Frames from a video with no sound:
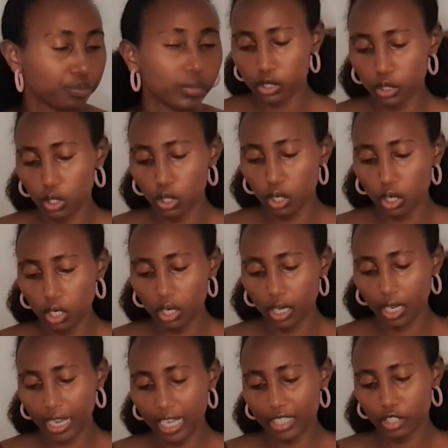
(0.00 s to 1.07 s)
So
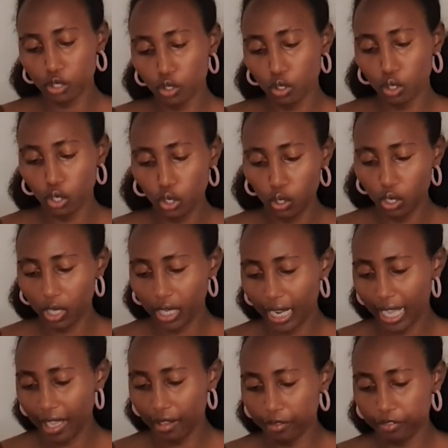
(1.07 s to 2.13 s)
Lato Long
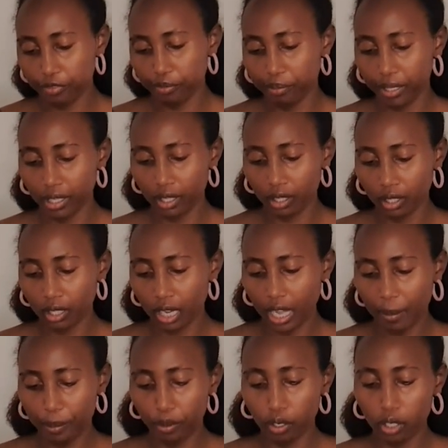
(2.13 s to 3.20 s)
Life milk, I
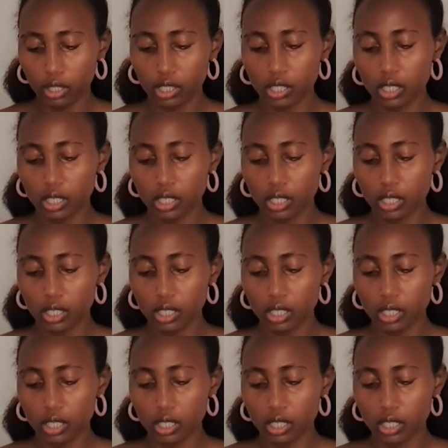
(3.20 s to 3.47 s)
bought